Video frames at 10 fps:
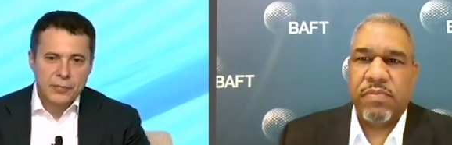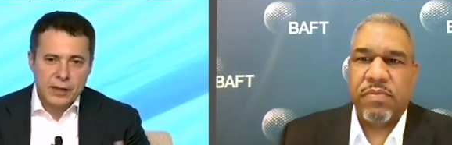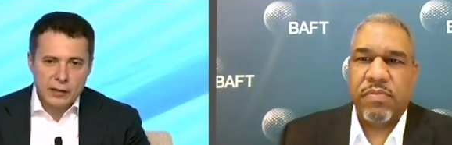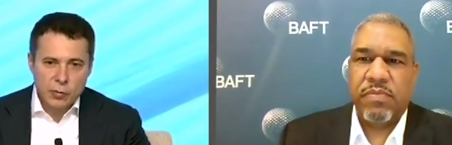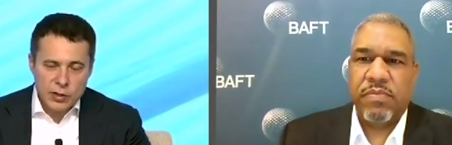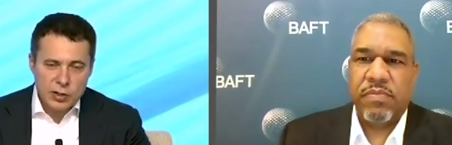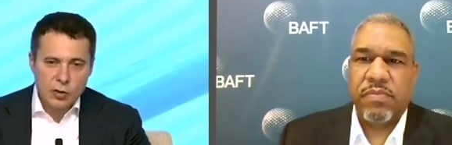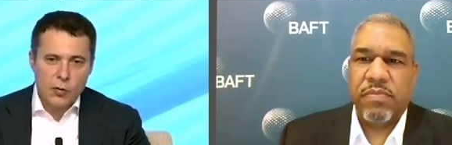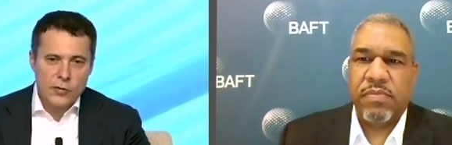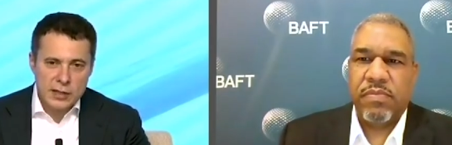Speaker 1: in which
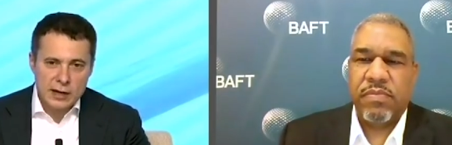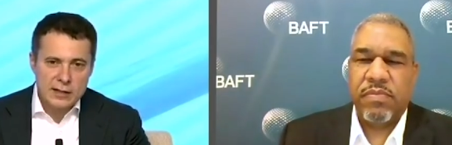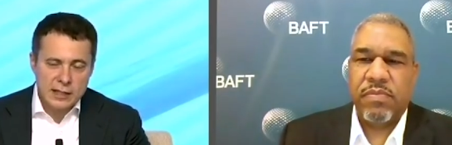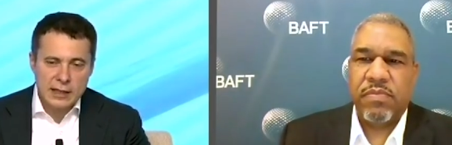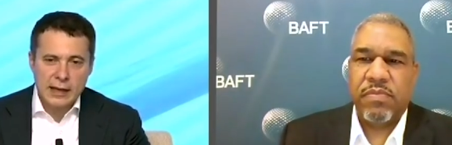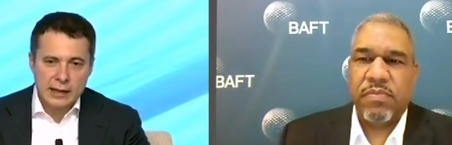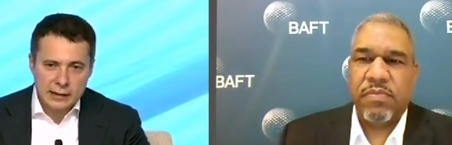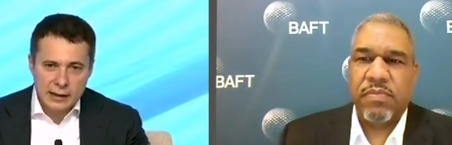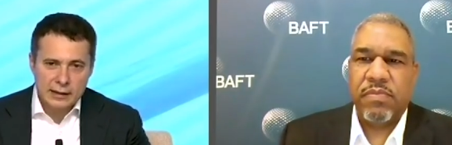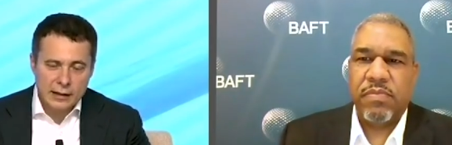growth starts
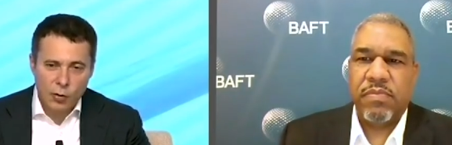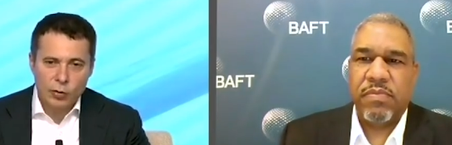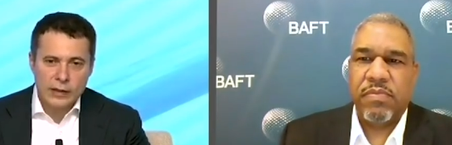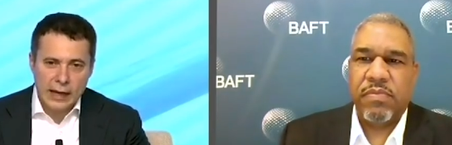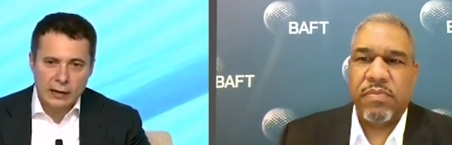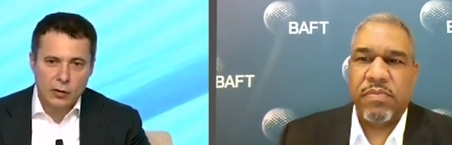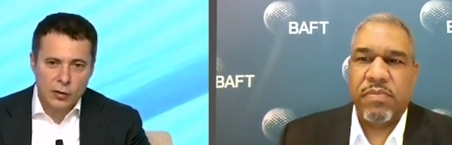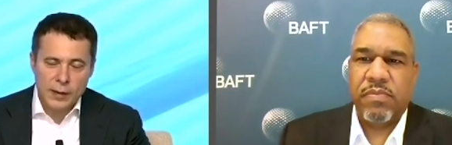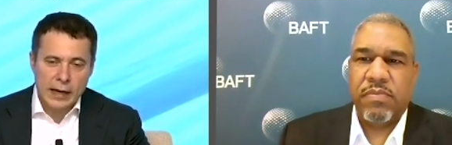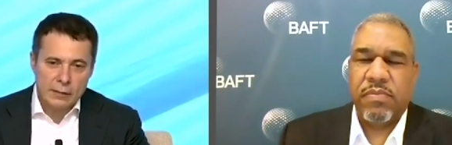again and the whole
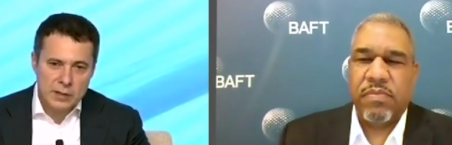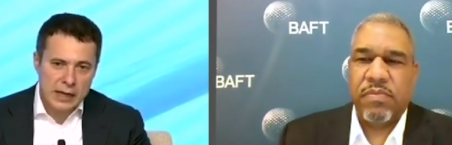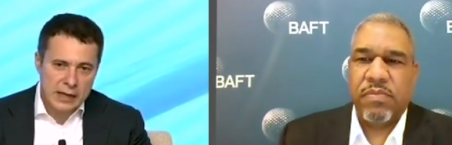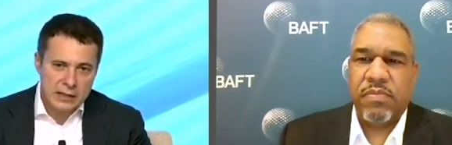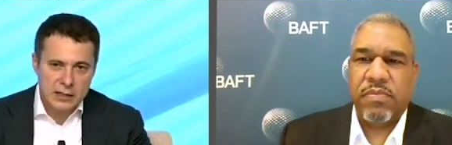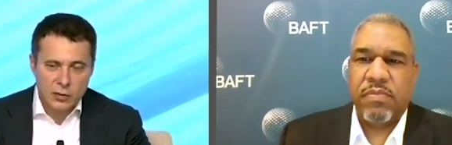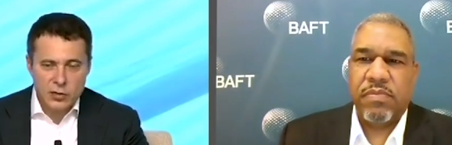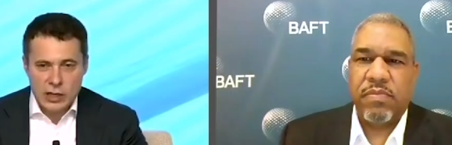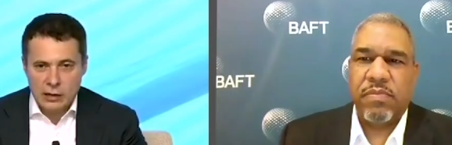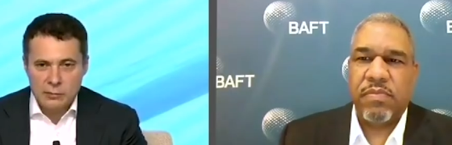dialogue becomes less zero
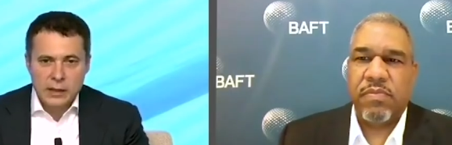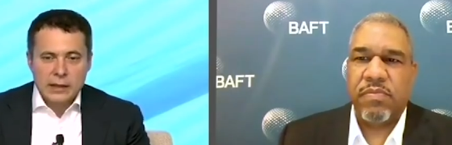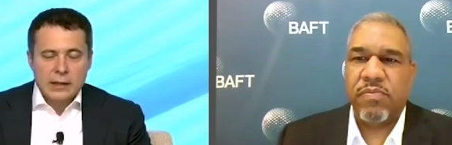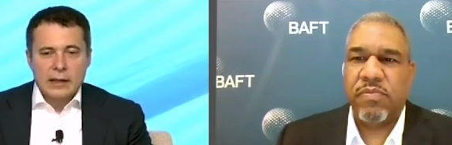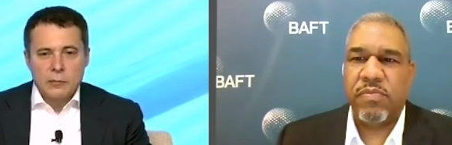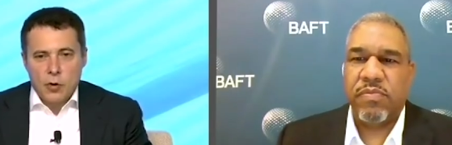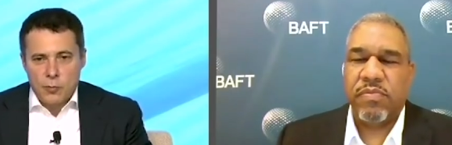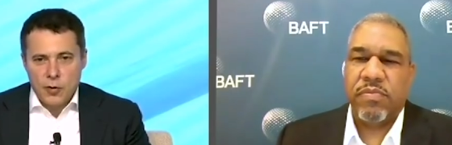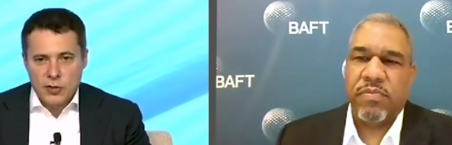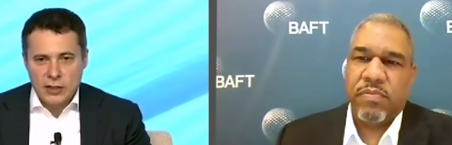sum and more
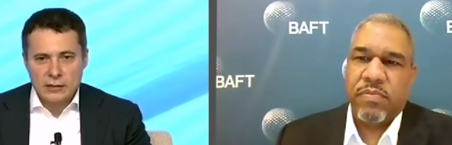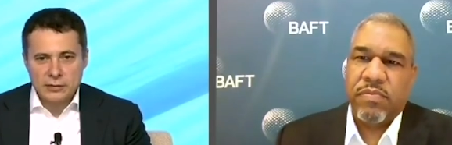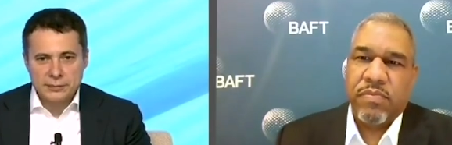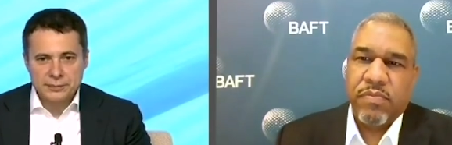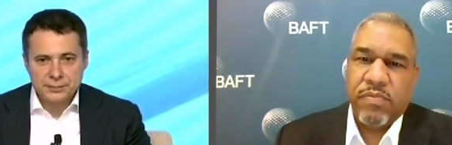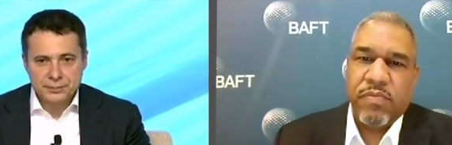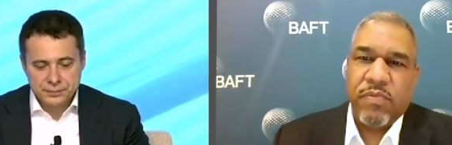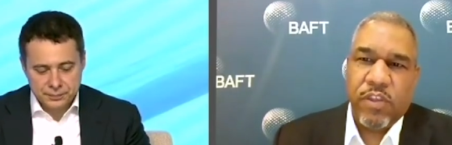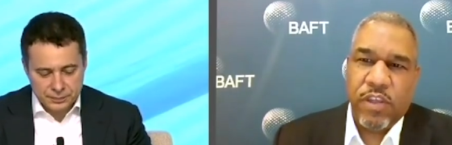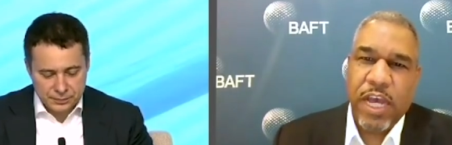positive.
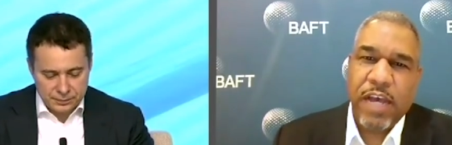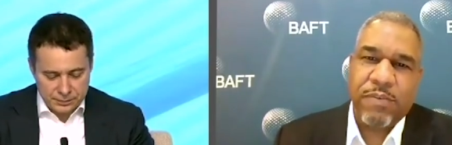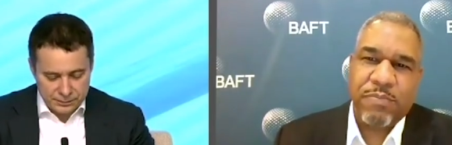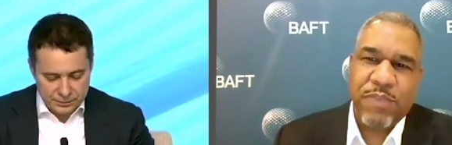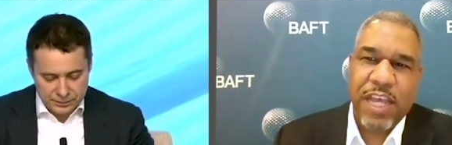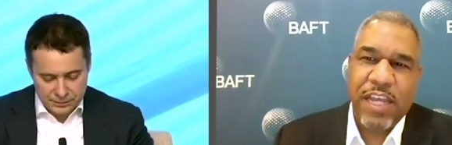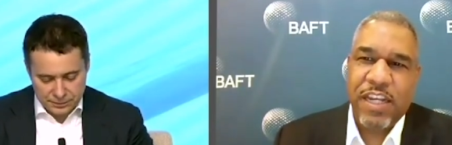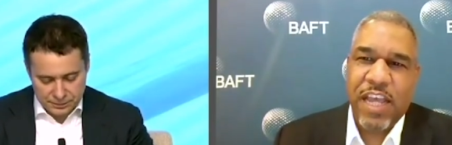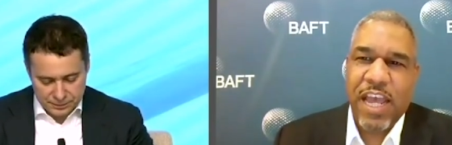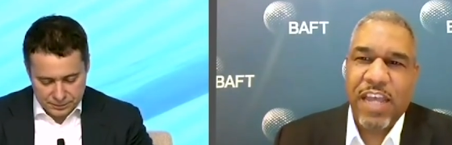
Speaker 2: Yeah, and
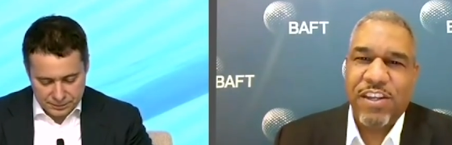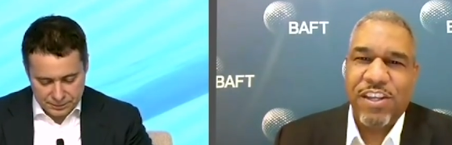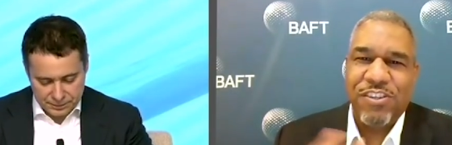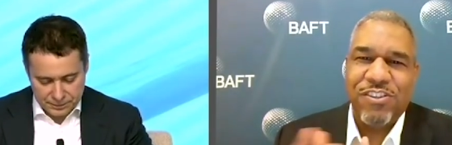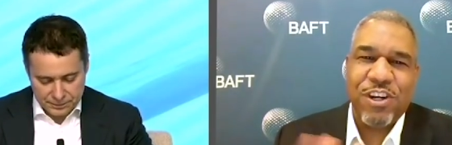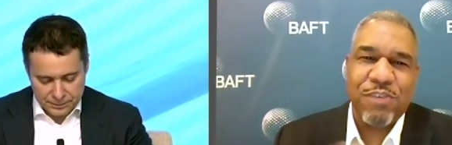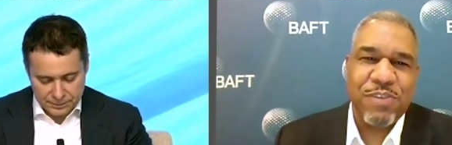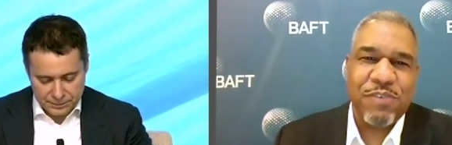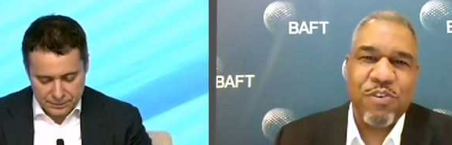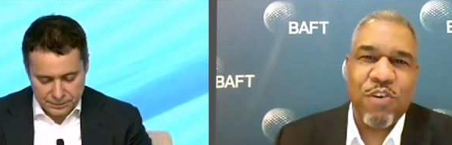and in terms
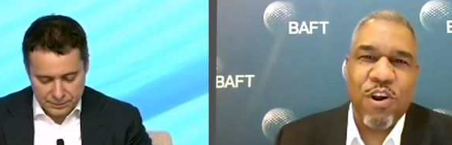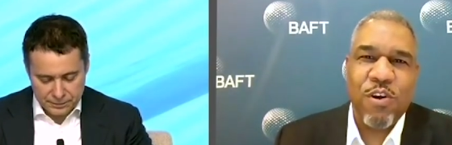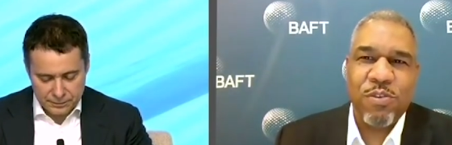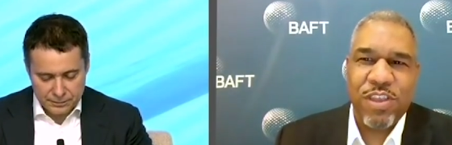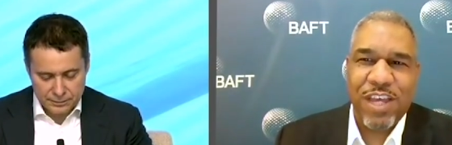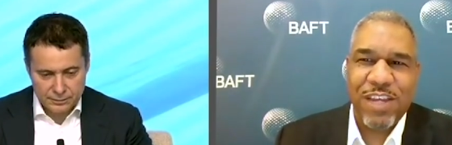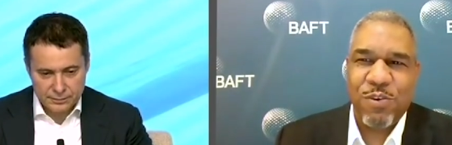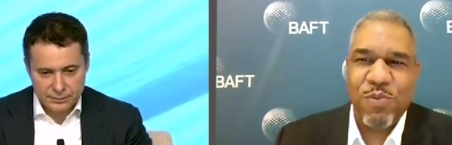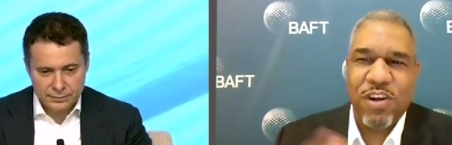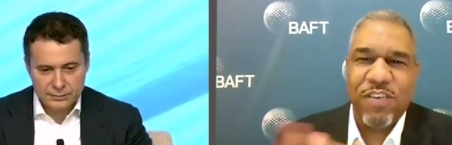of growth, I know
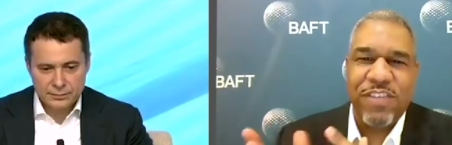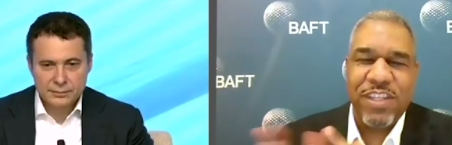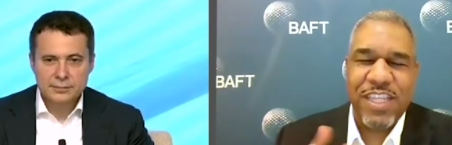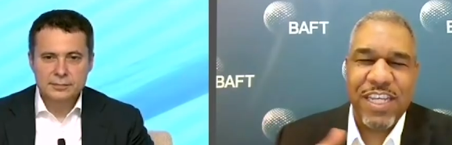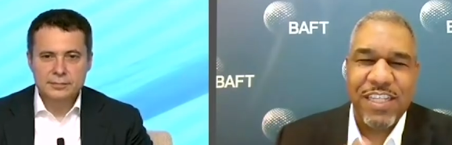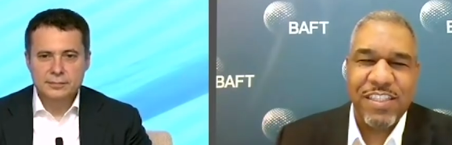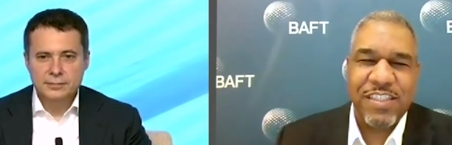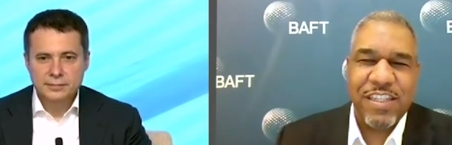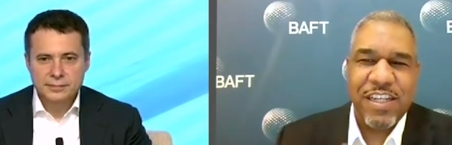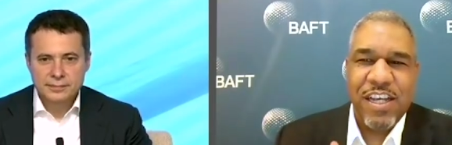one of the
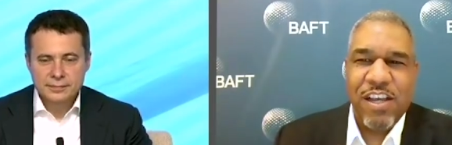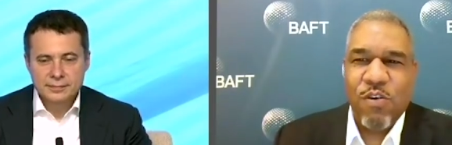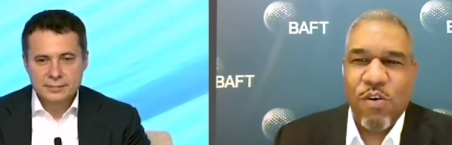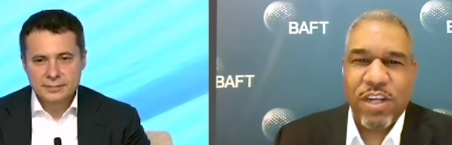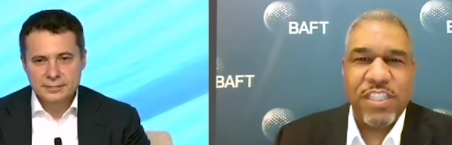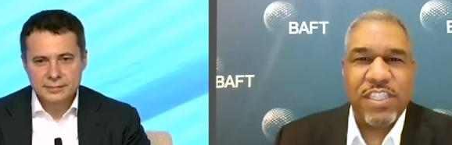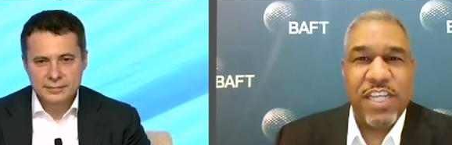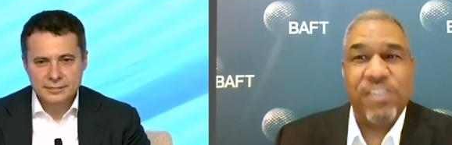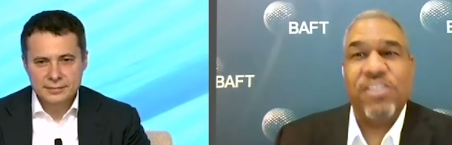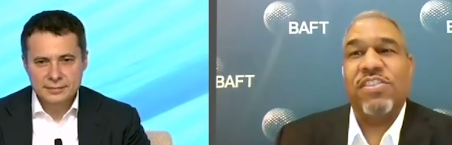things
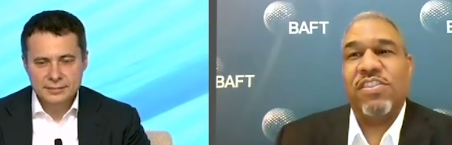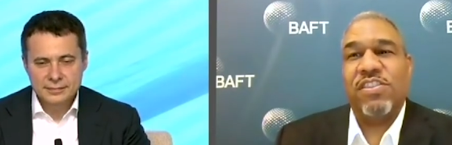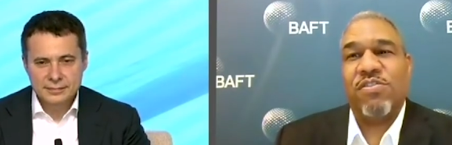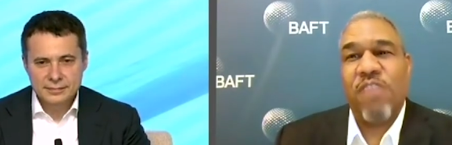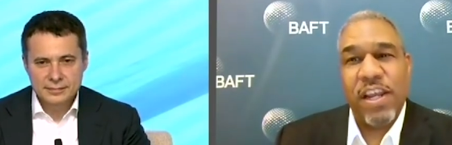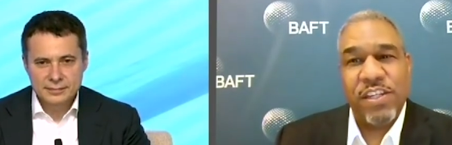organizations are trying